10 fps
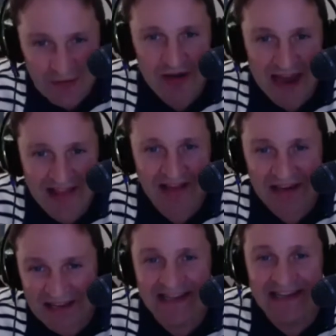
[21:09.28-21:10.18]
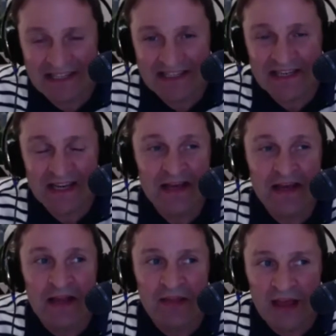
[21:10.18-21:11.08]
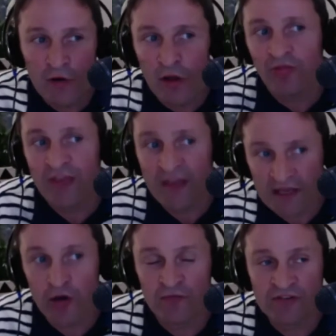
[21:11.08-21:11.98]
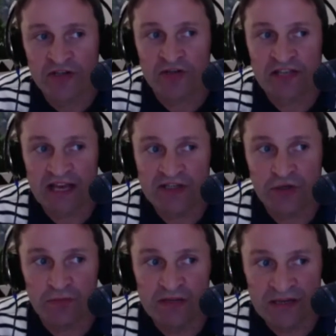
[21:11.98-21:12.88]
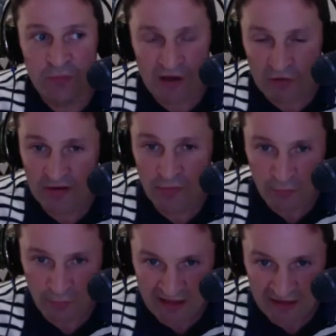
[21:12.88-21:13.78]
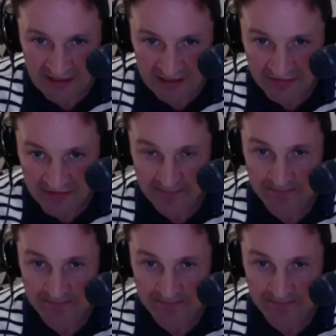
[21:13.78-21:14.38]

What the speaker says: reality is they're not thinking of us because they're too busy wondering what we're thinking of them.